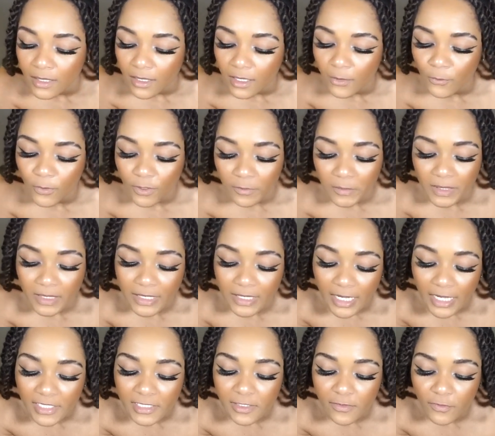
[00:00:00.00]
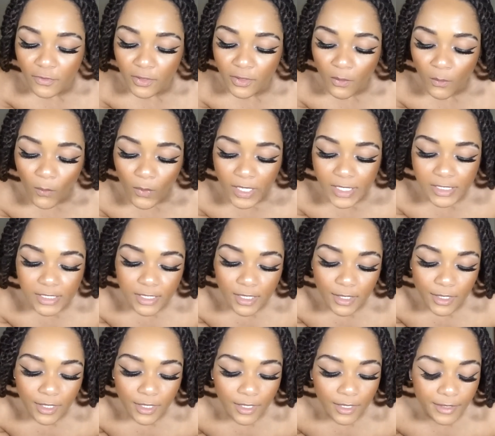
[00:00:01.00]
It would have been nice for the
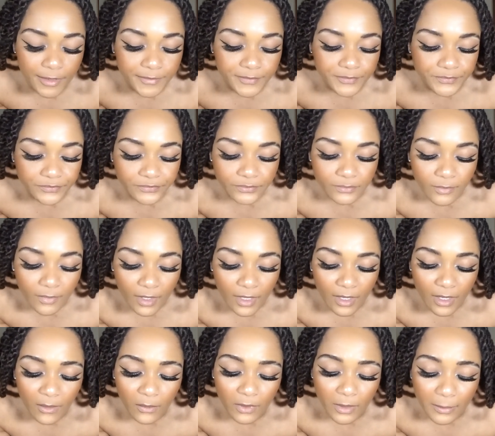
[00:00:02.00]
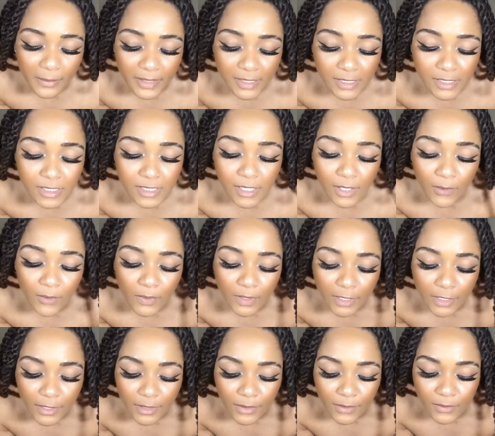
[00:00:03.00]
winter. It would have been so
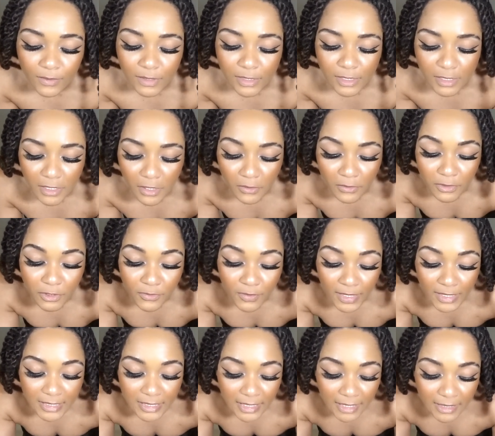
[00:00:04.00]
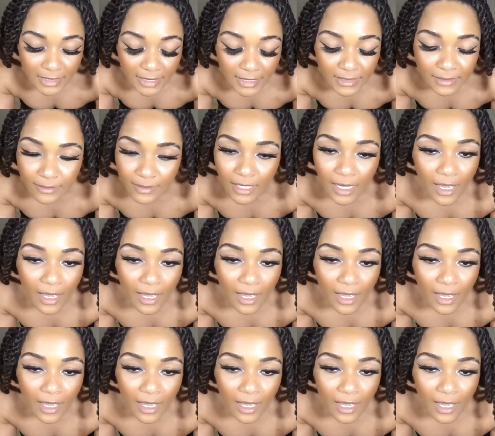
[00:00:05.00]
cute, so trendy, and